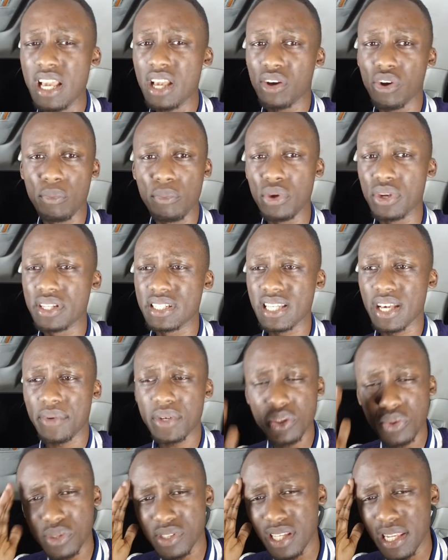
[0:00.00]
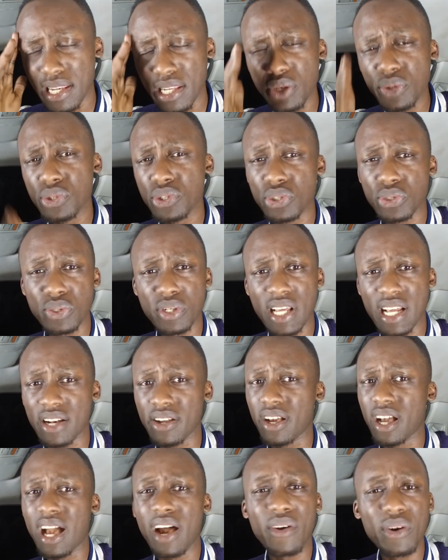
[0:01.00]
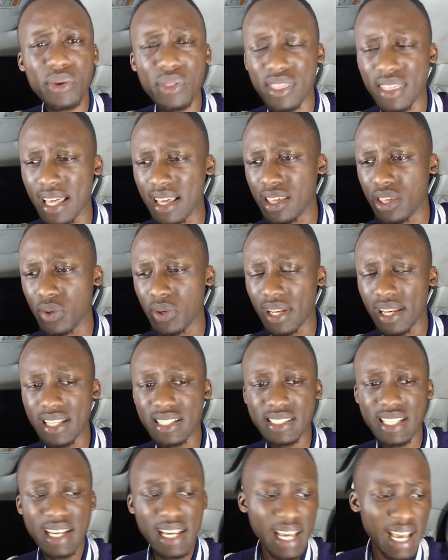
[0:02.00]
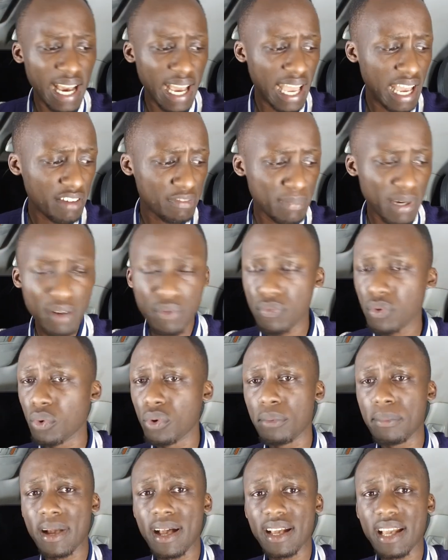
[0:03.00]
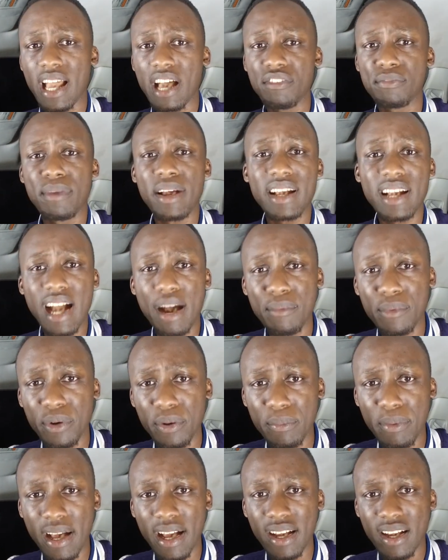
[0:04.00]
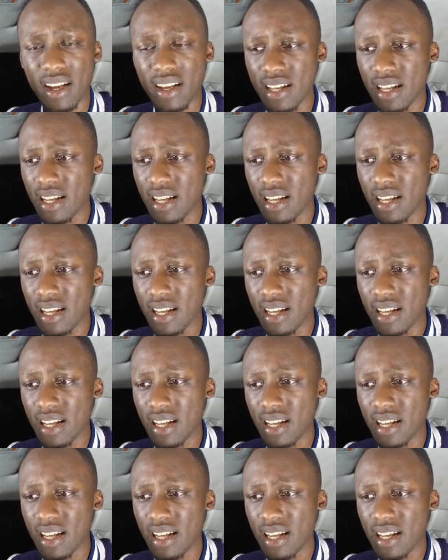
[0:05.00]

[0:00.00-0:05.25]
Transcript: Community. I want to salute you today, and I want to thank you. At least I have my phone back, I have my camera back.